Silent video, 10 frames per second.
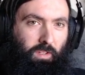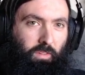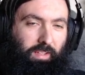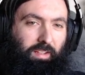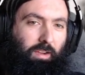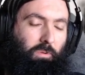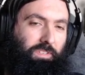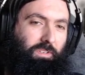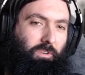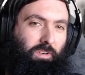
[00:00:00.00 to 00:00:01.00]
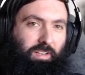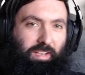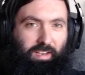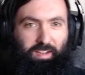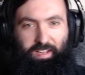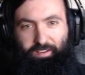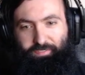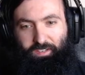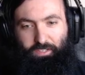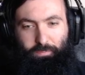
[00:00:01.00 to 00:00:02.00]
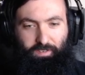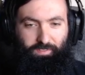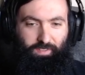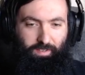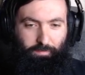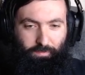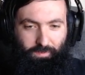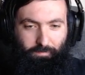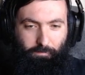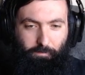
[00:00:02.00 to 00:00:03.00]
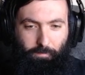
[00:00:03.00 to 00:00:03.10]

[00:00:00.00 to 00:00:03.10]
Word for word: Like, I wasn't already at half HP at that point.